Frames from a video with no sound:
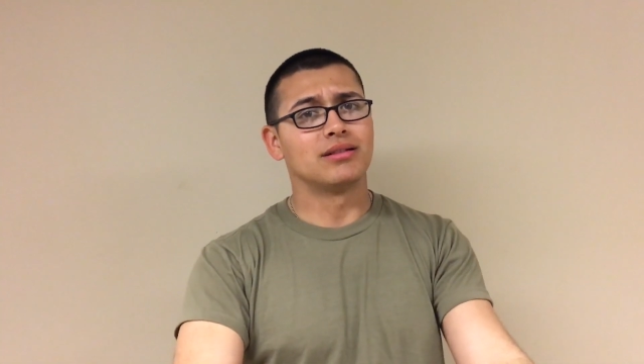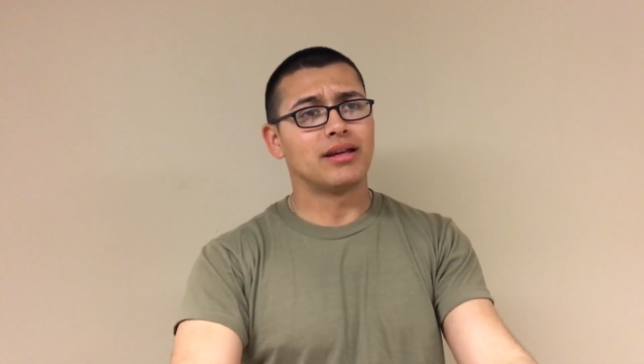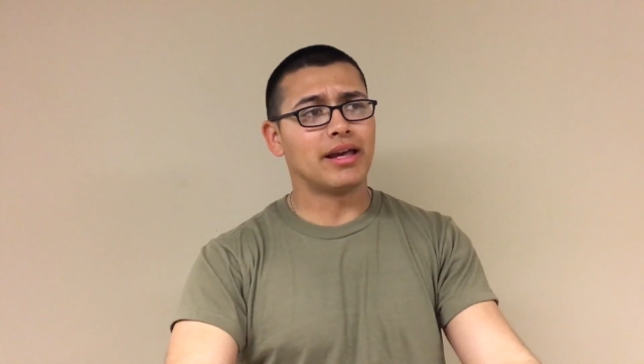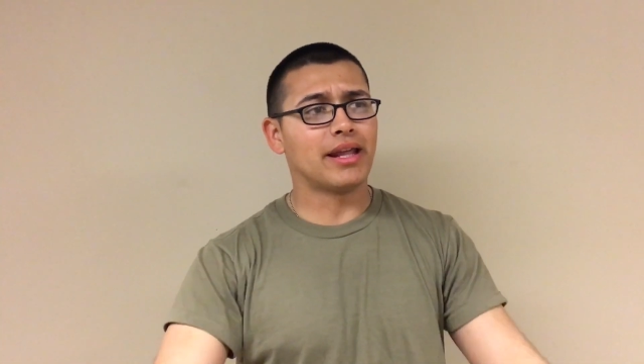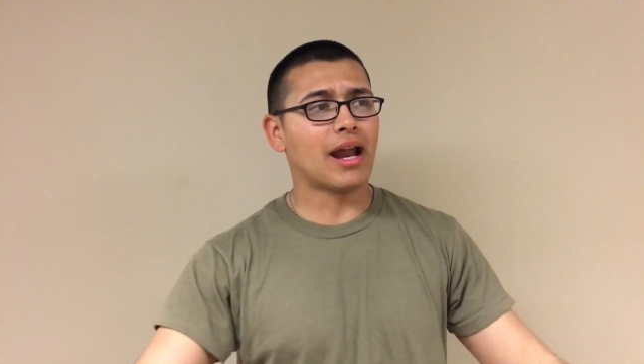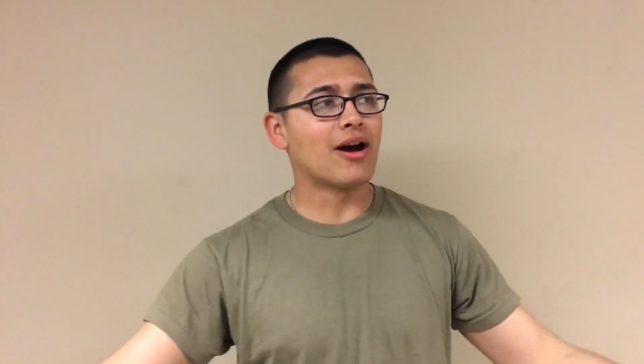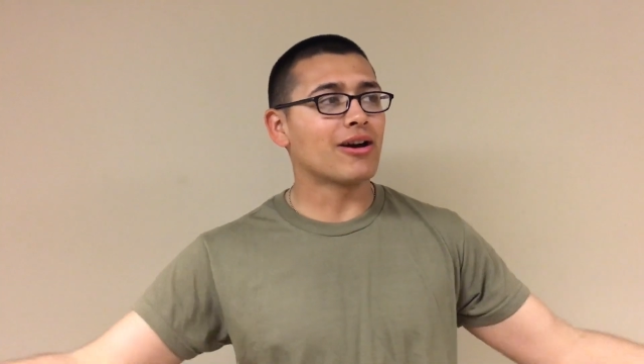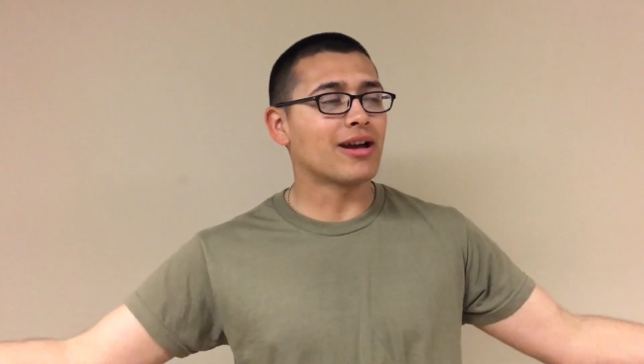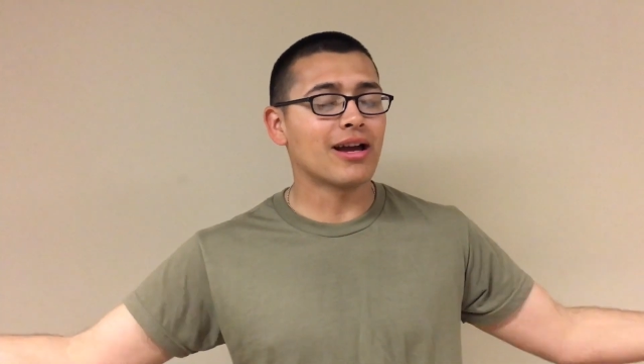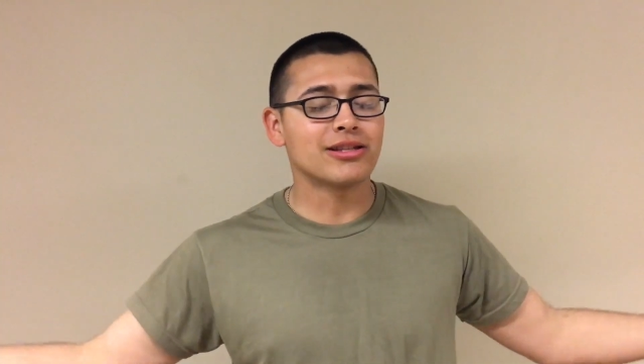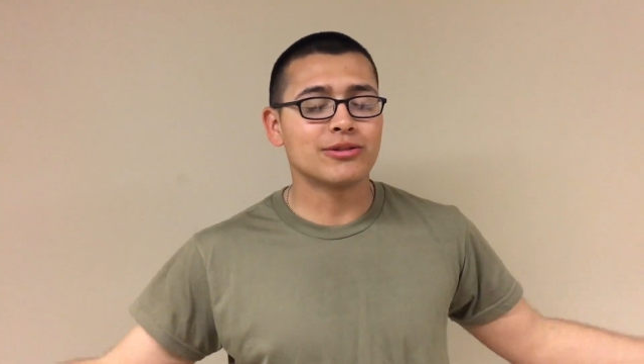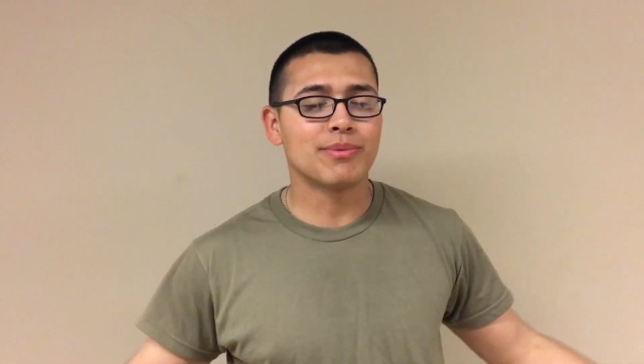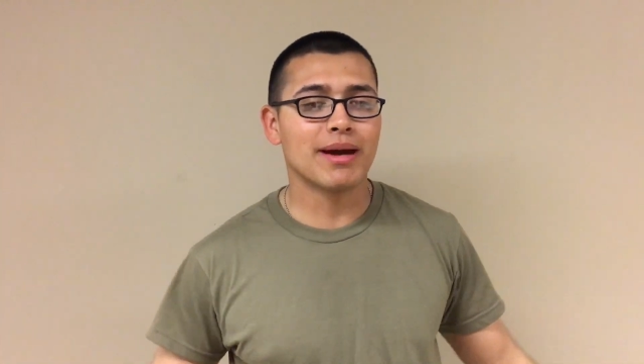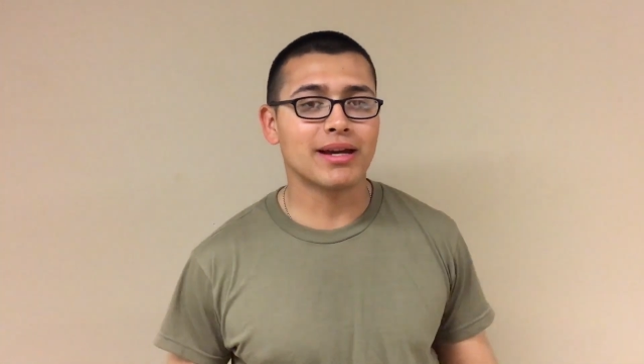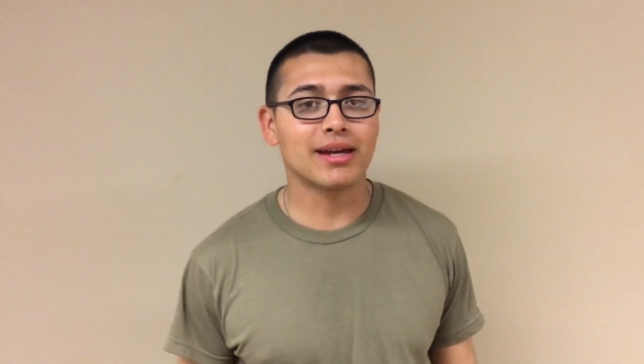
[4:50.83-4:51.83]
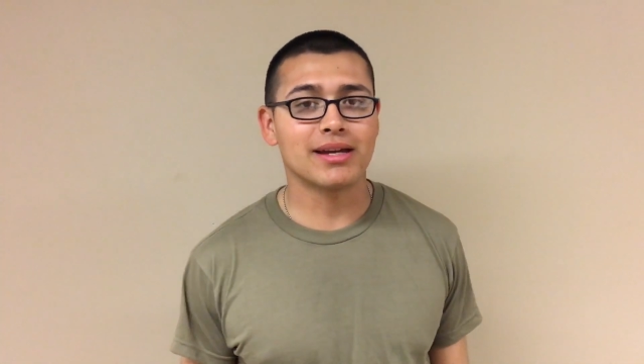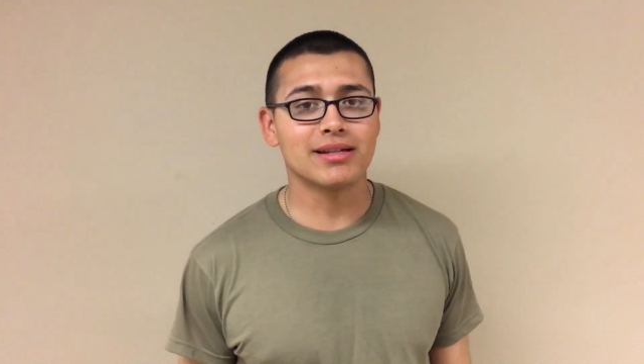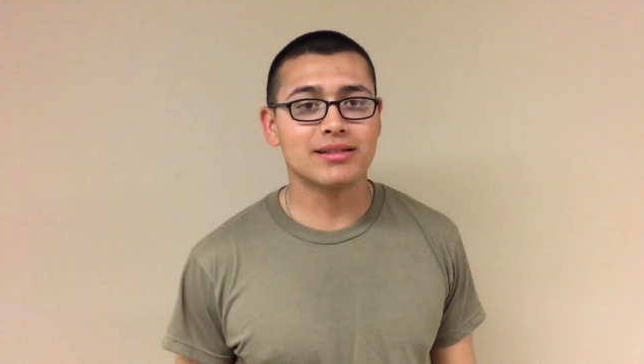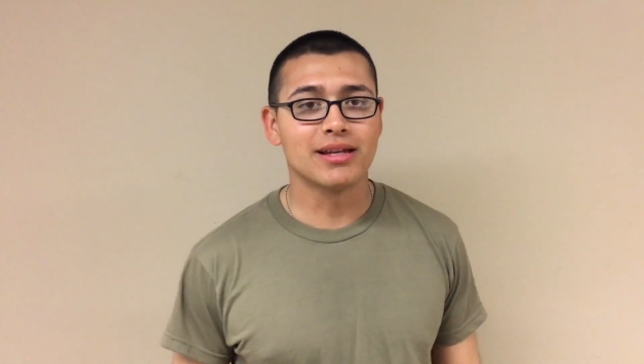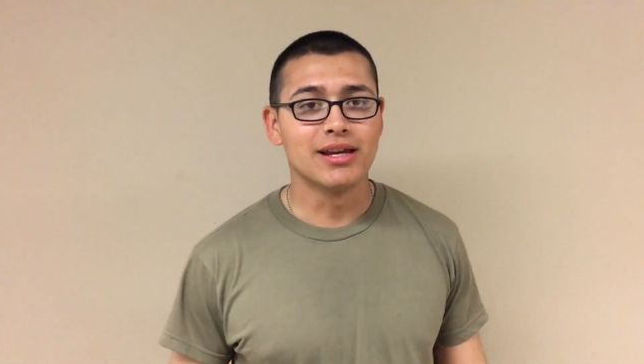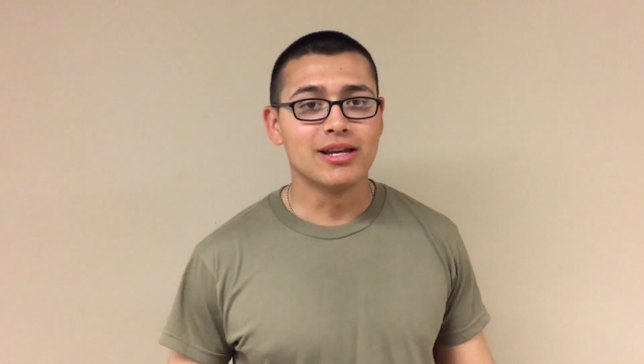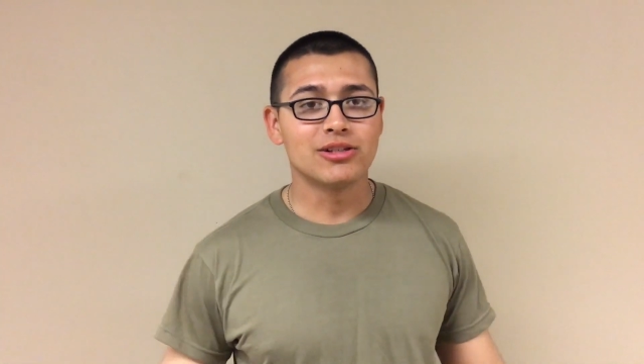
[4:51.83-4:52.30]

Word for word: and I'll got you back, guys.